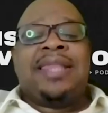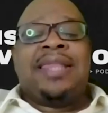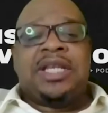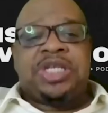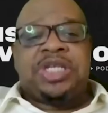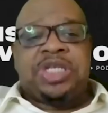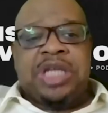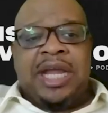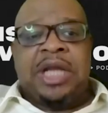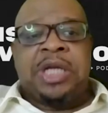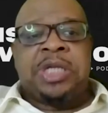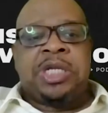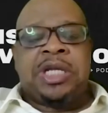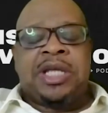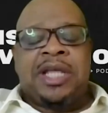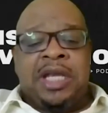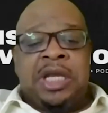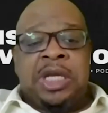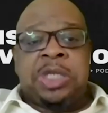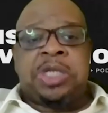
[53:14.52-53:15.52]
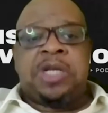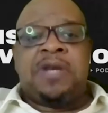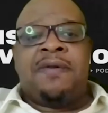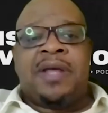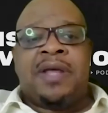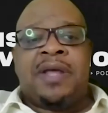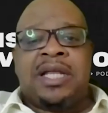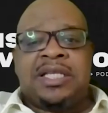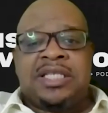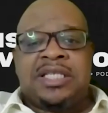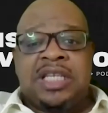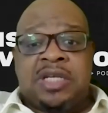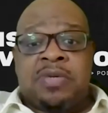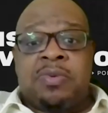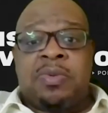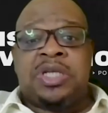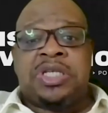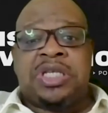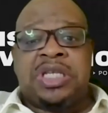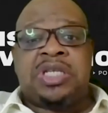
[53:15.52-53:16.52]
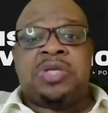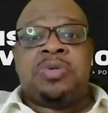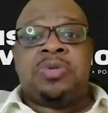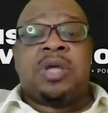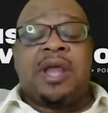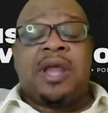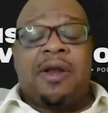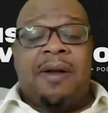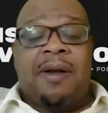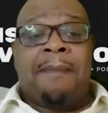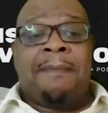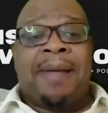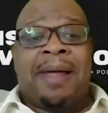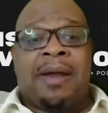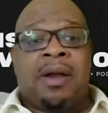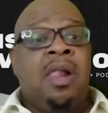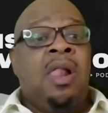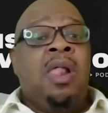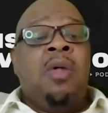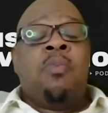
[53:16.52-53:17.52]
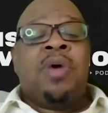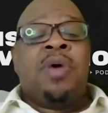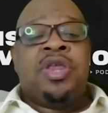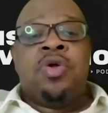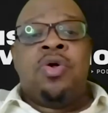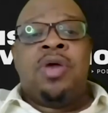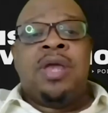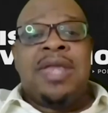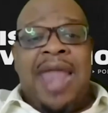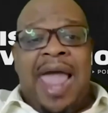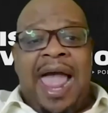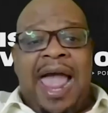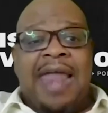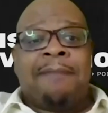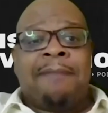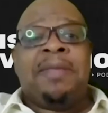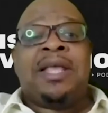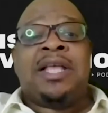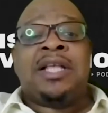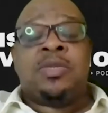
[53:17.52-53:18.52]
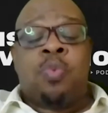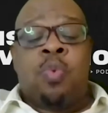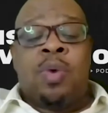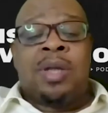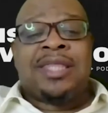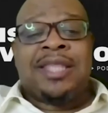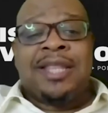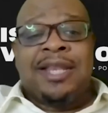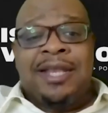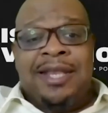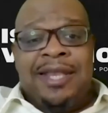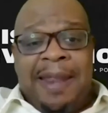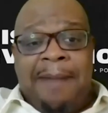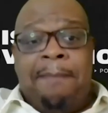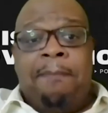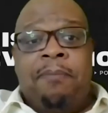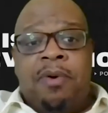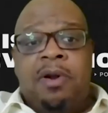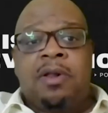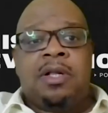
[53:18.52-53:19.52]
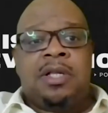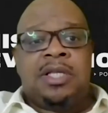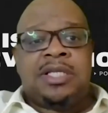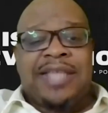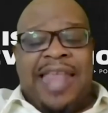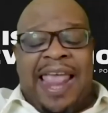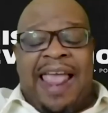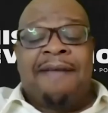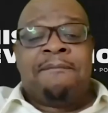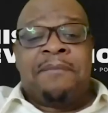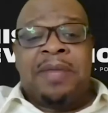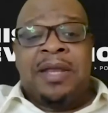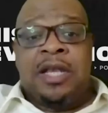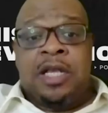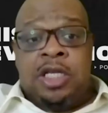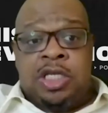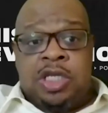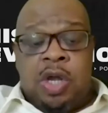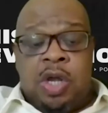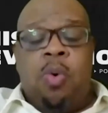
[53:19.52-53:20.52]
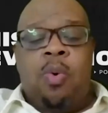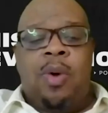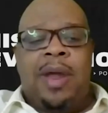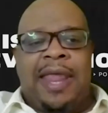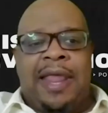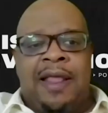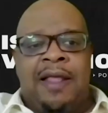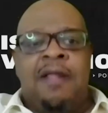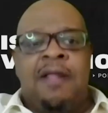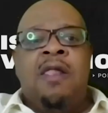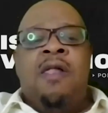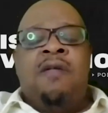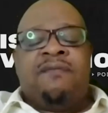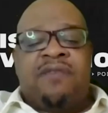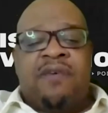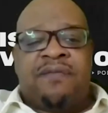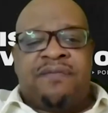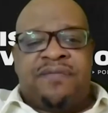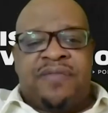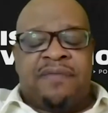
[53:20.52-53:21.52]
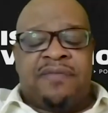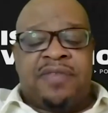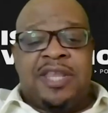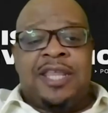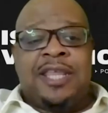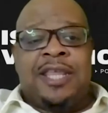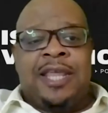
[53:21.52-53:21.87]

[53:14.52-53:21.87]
that change the condition of the constituencies you care about when you're not. Because what the liberals have been doing for 50